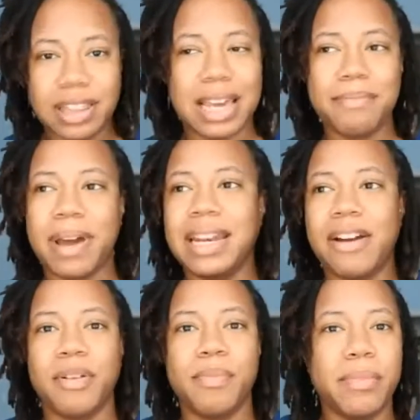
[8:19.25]
They might not
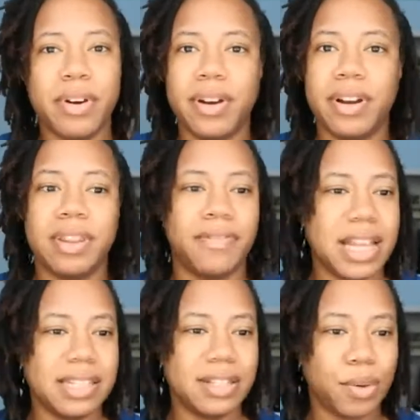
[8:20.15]
remember the
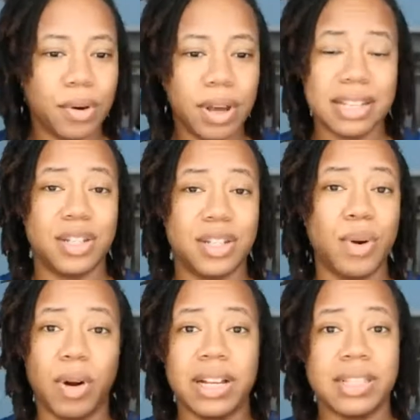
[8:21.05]
fancy toys that you were
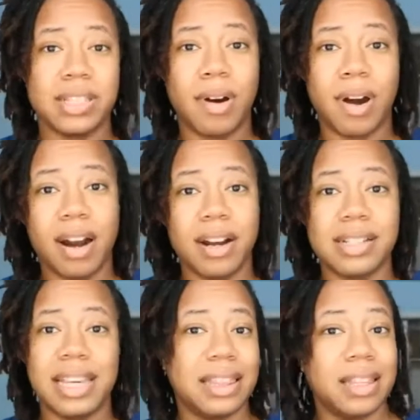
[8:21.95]
working so hard
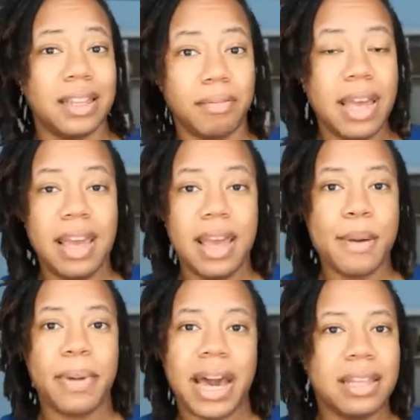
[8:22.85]
to get them and
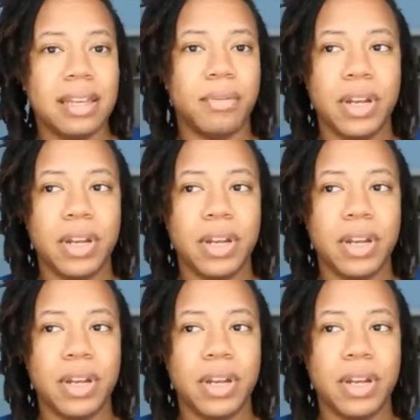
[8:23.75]
buy them.